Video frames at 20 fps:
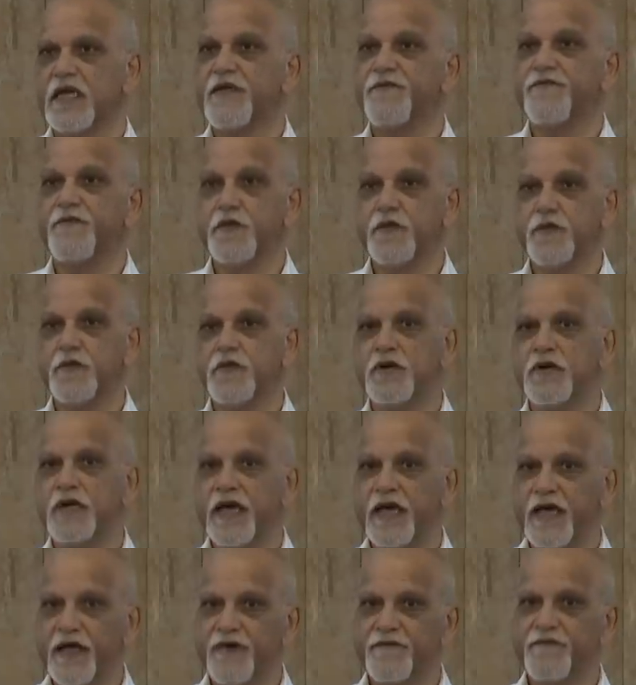If you
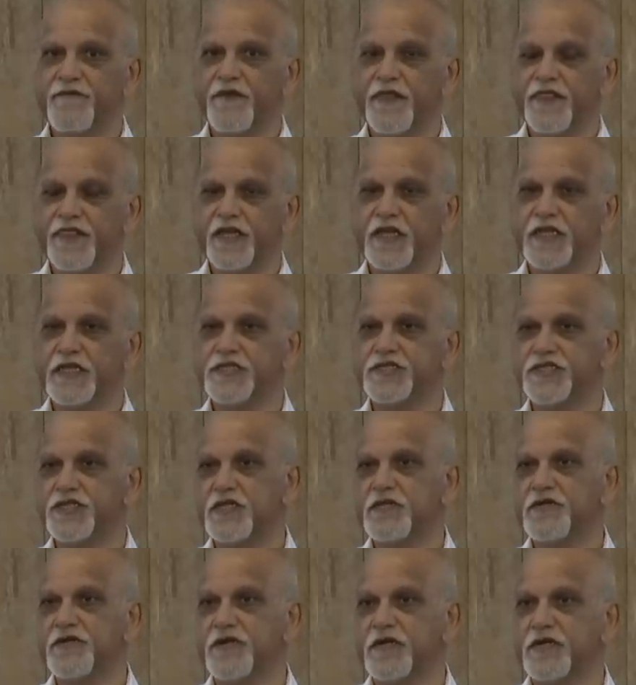have three
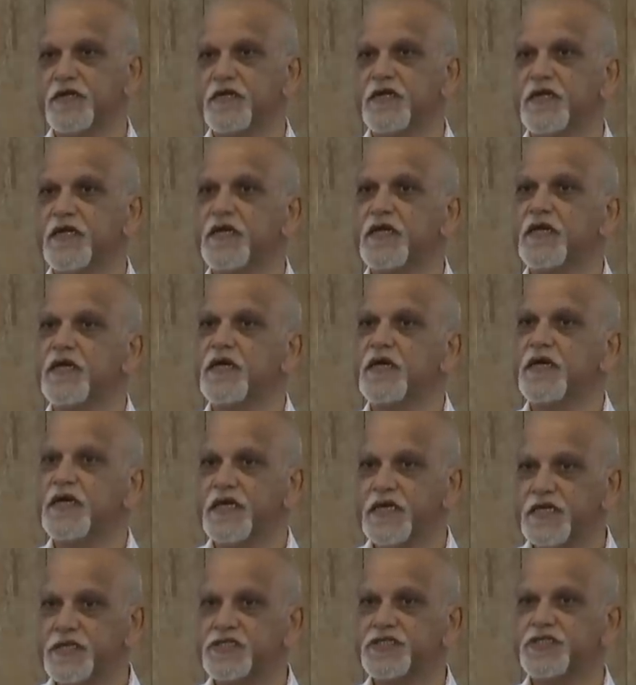children,
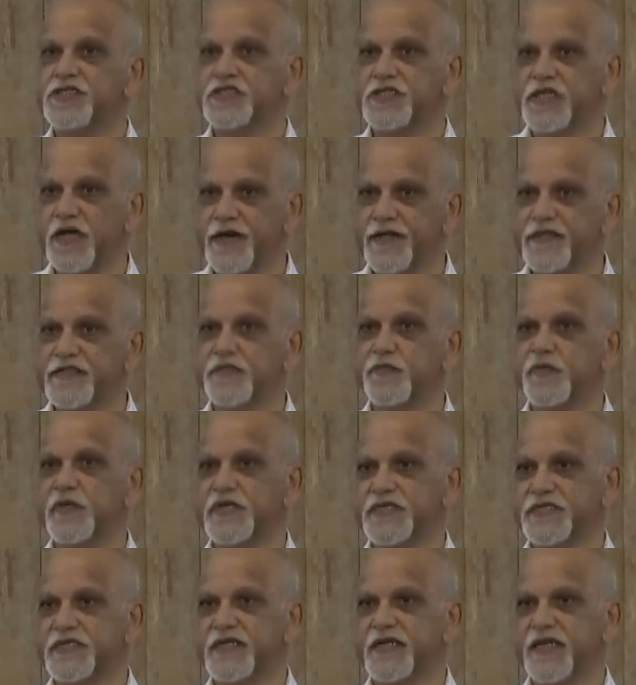each child's
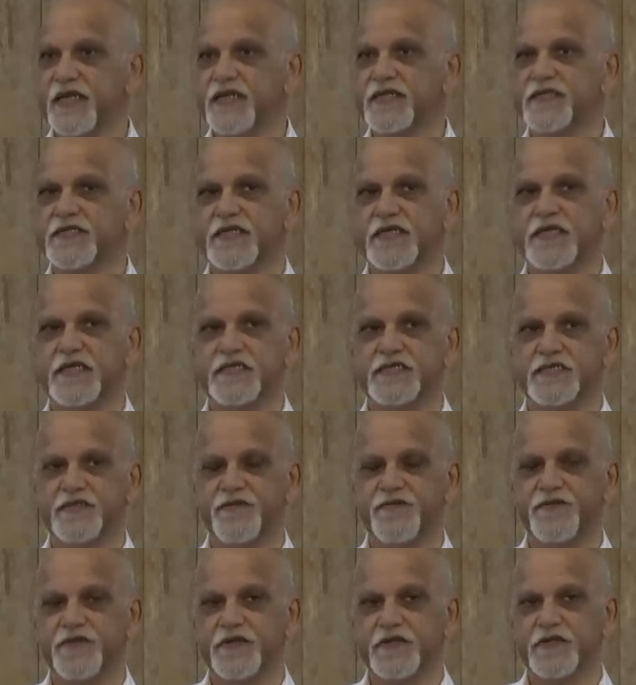personality is
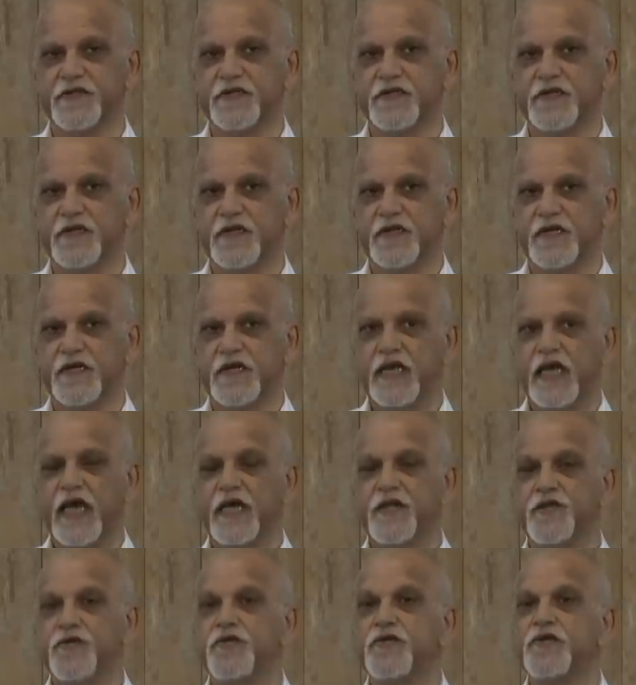different,
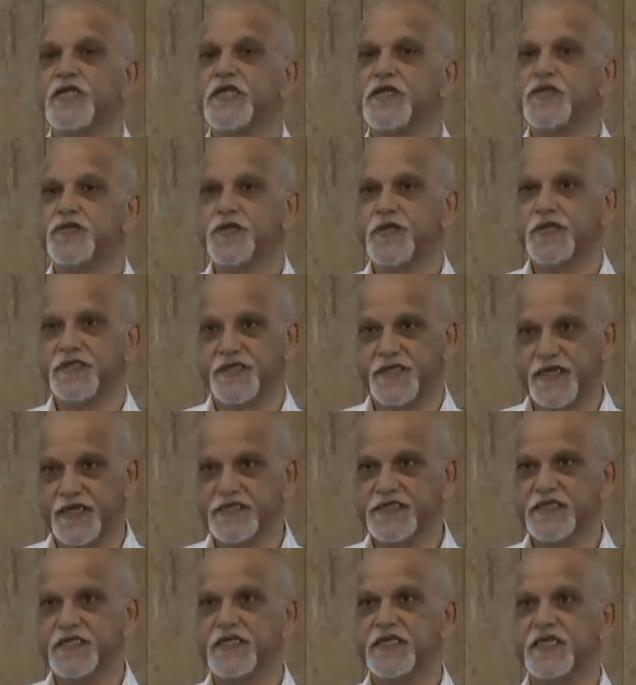and you need to
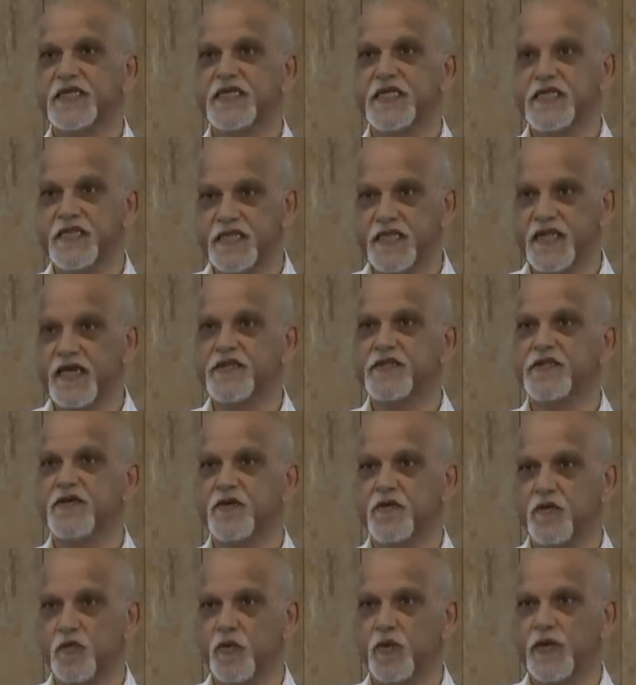address it in that
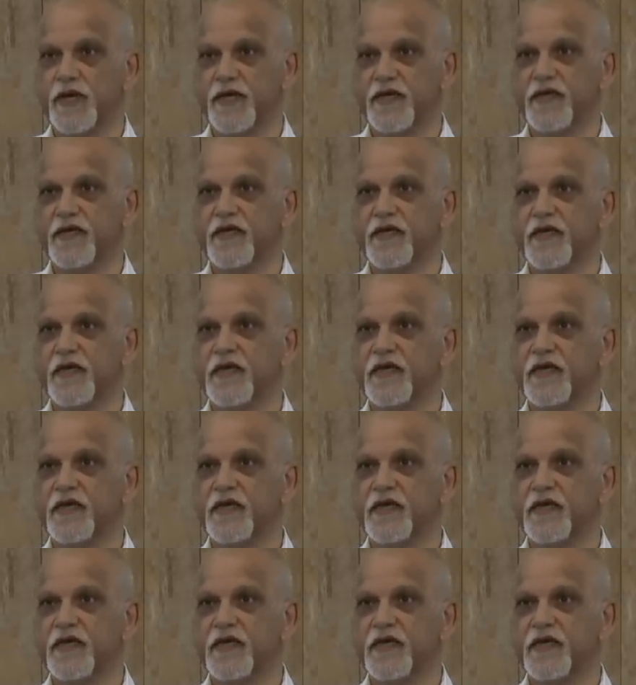way.